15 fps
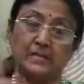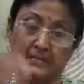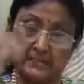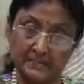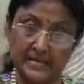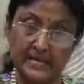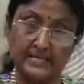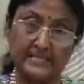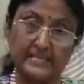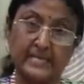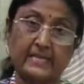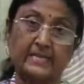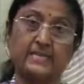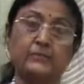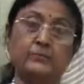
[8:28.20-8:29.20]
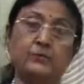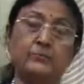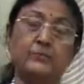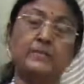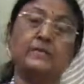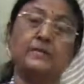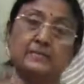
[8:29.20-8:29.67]
next second it will
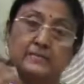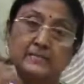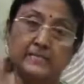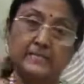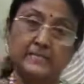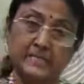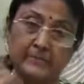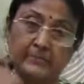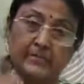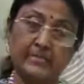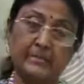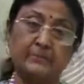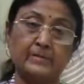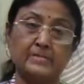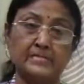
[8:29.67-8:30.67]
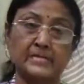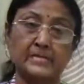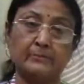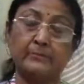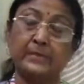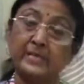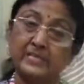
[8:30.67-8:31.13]
be 16 meter per
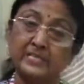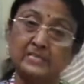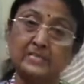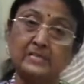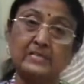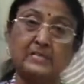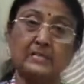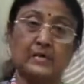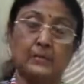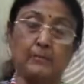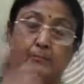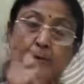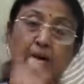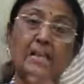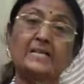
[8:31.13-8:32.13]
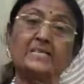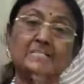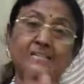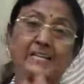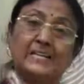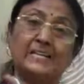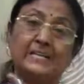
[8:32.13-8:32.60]
second, means per
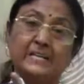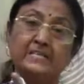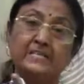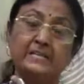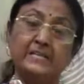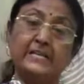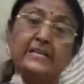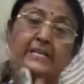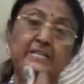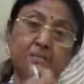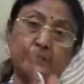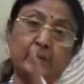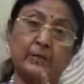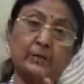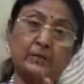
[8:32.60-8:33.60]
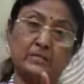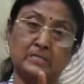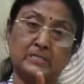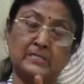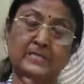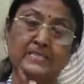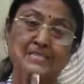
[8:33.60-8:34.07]
second its
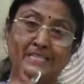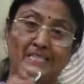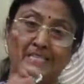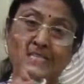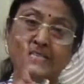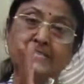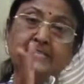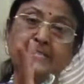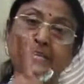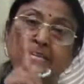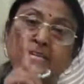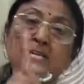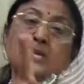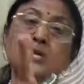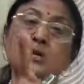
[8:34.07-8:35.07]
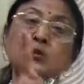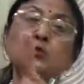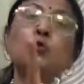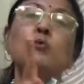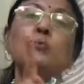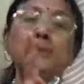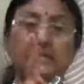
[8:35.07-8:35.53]
velocity is increasing
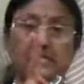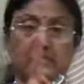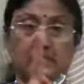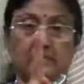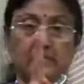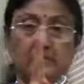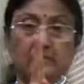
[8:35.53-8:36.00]
2 meter.